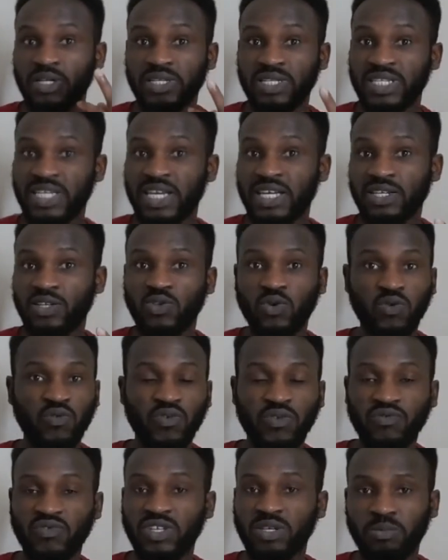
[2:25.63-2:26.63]
10 to
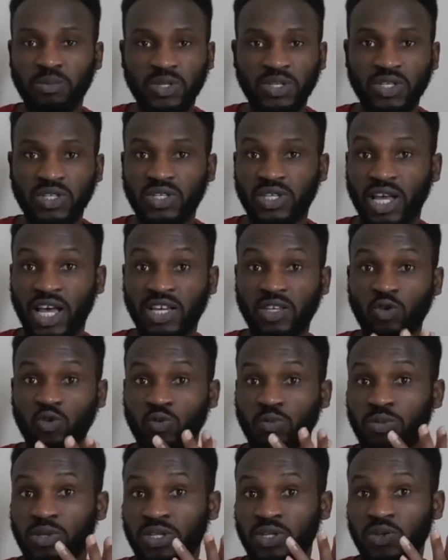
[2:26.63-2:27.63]
15 minutes,
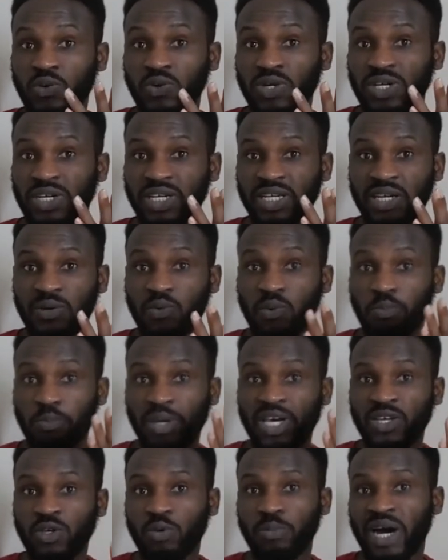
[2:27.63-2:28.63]
and they will
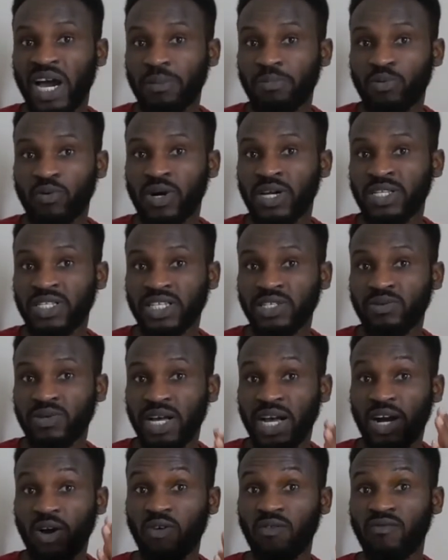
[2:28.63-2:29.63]
pay you by points, and you
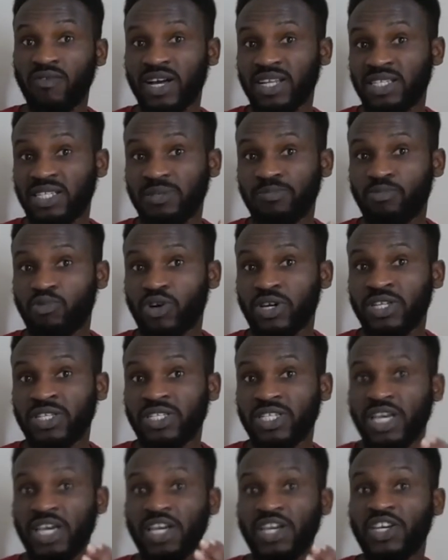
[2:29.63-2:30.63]
can convert the
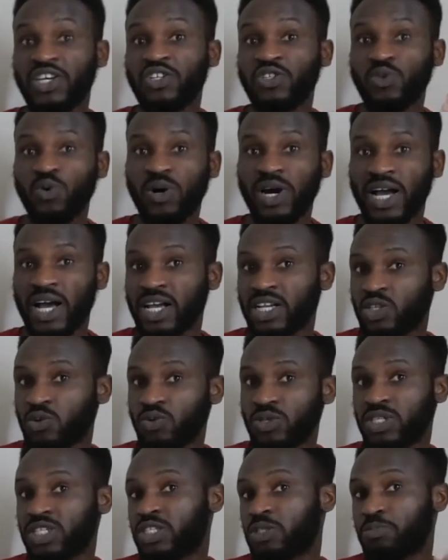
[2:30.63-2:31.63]
points into cash,
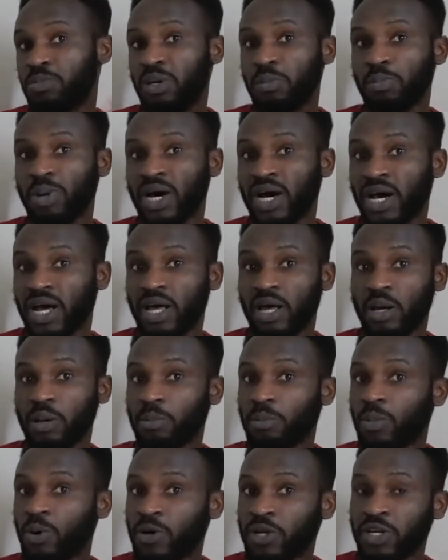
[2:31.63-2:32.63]
which is paper
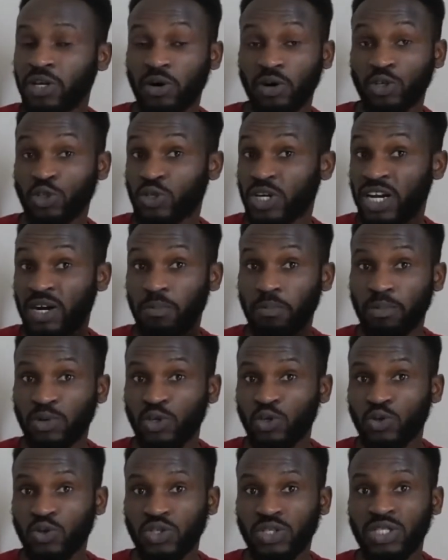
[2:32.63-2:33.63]
money, or you can
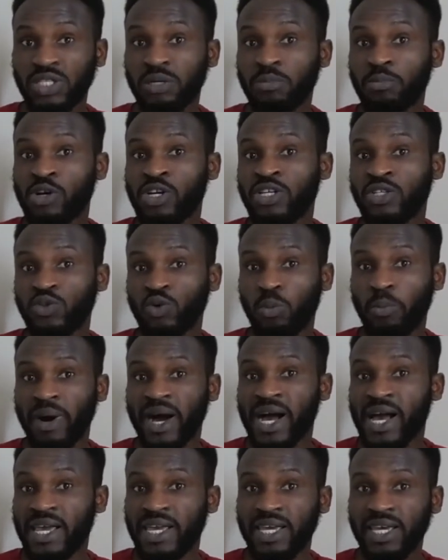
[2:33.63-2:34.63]
use the money to
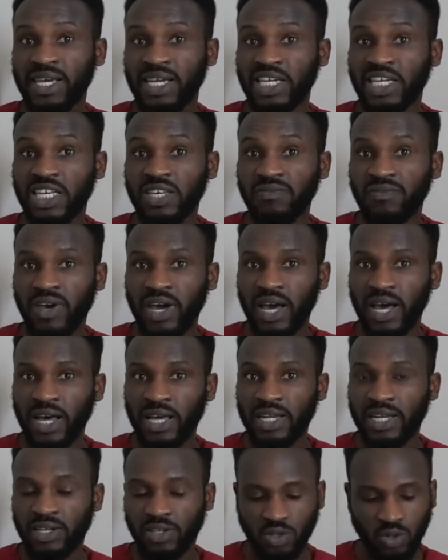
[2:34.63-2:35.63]
buy gift card.
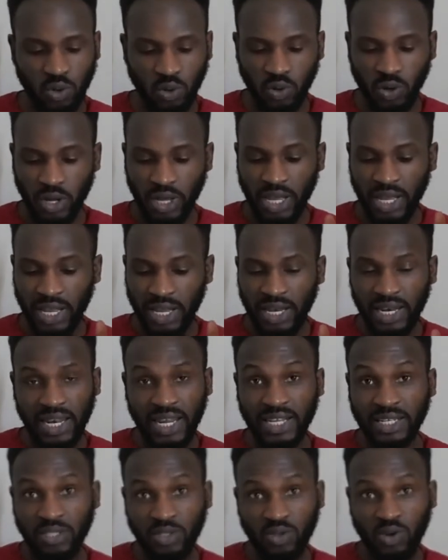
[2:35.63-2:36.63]
So
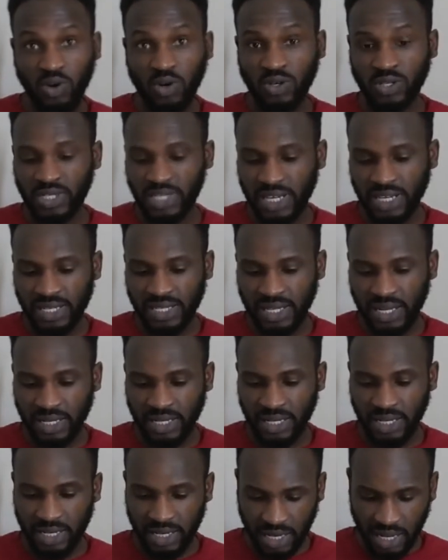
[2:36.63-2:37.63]
let us get
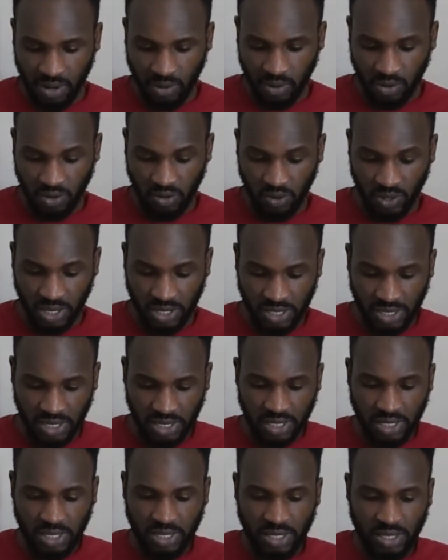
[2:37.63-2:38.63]
started. Now, as you can see,
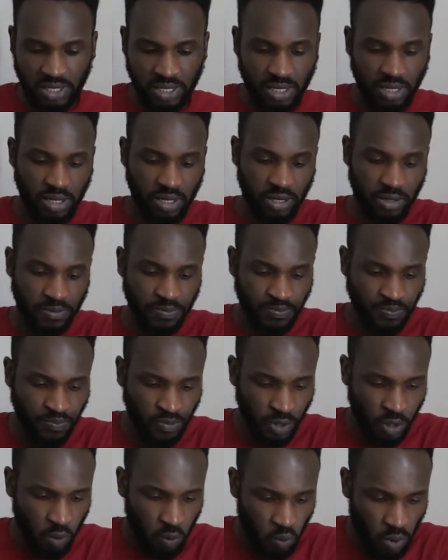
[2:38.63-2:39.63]
this is the
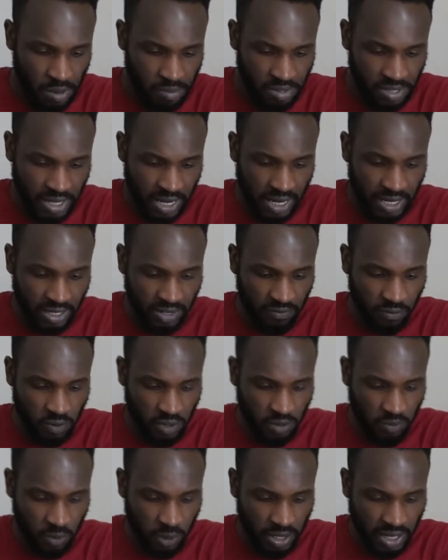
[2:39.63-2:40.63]
website. If you
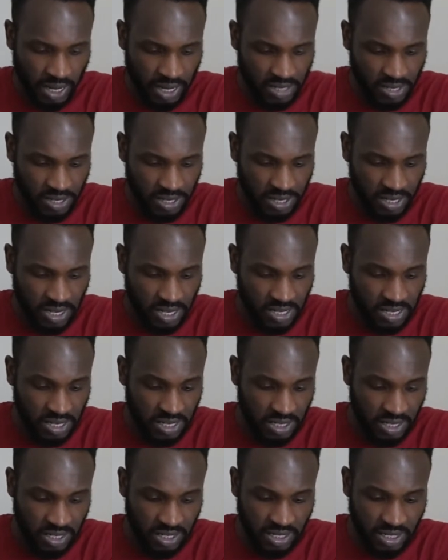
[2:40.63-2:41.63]
see what they are saying here, say
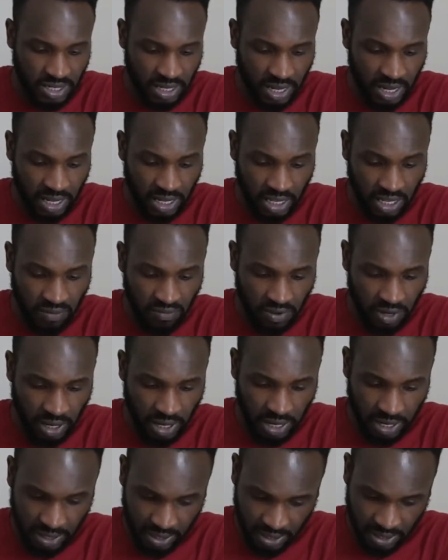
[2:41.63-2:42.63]
digital gift
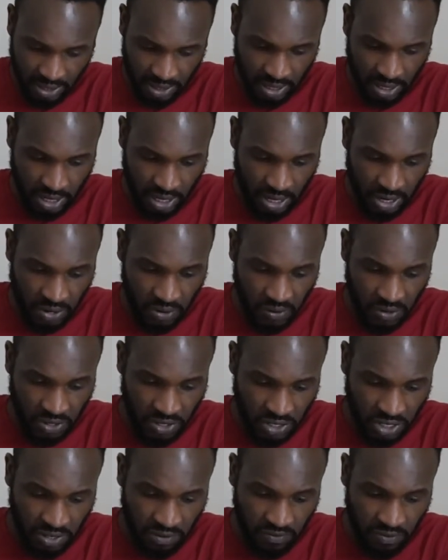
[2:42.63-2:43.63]
cards,
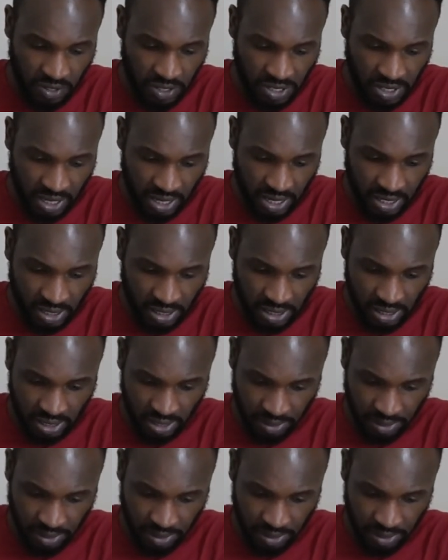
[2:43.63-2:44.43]
receive instantly.